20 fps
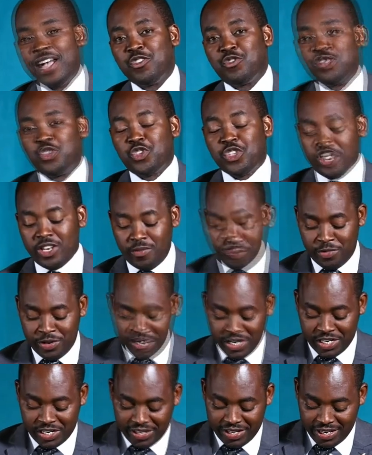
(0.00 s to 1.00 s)
as you
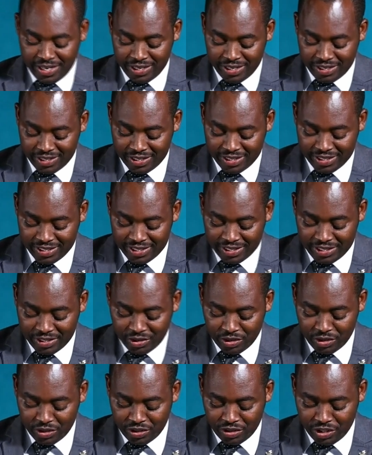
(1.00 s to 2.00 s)
celebrate the,
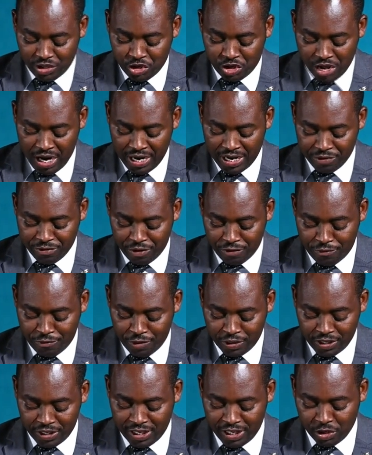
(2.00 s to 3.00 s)
the journey for
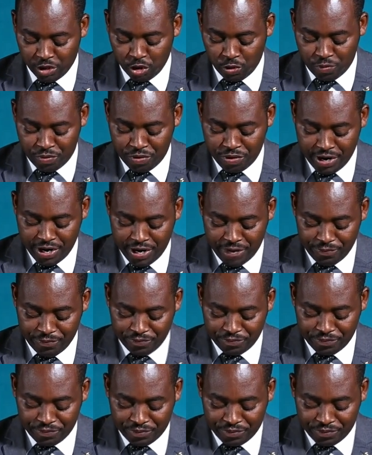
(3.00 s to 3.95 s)
40 days of prayer